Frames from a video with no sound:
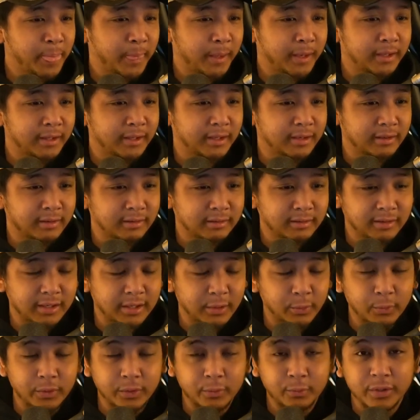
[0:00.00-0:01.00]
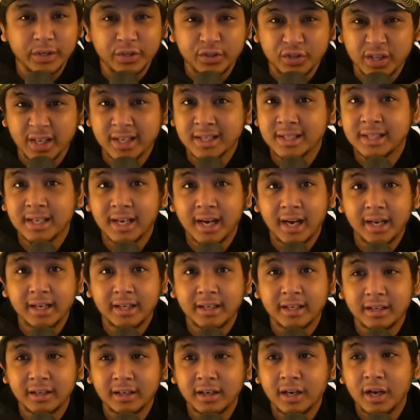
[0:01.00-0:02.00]
We just got
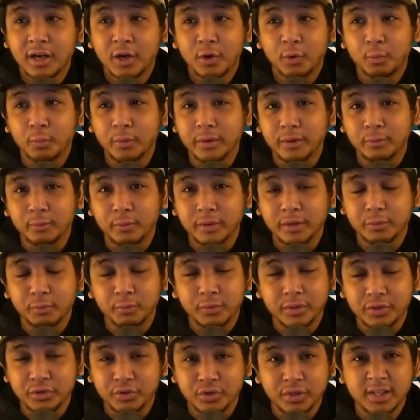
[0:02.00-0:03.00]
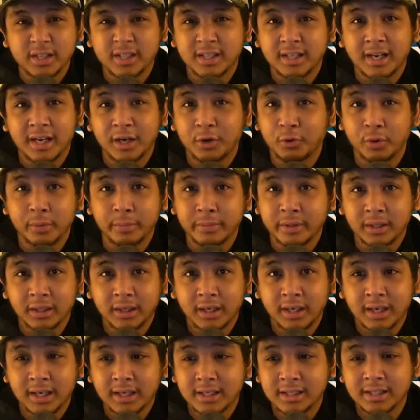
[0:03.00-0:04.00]
here. We just got
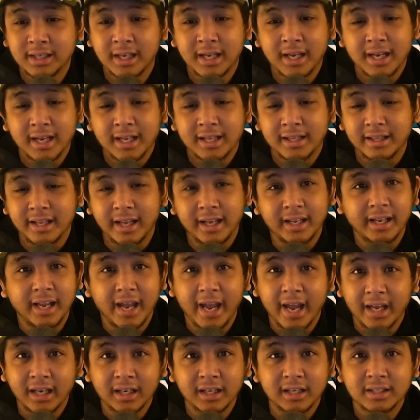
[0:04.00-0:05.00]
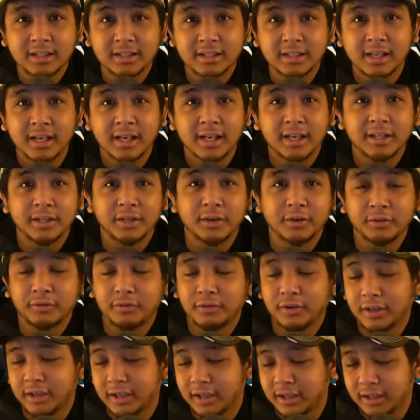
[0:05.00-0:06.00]
criminalized. They hate us. They're
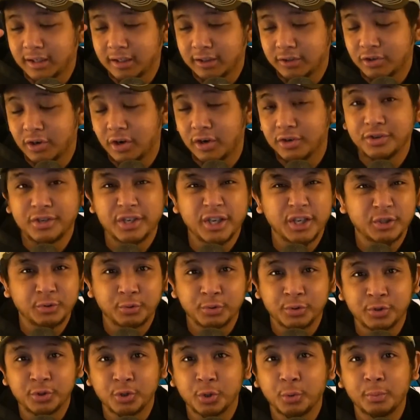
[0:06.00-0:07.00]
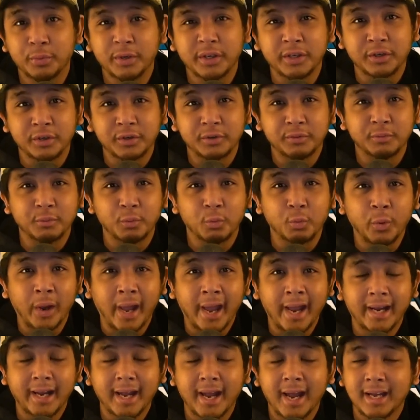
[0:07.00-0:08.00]
fucking charging us with so many
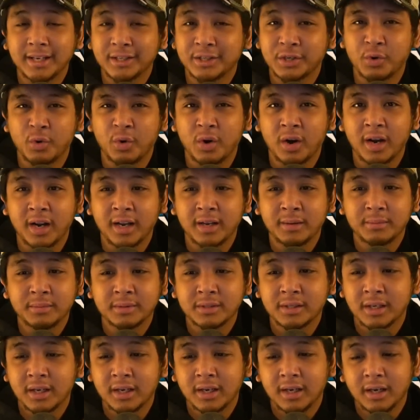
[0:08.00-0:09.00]
whack-ass crimes.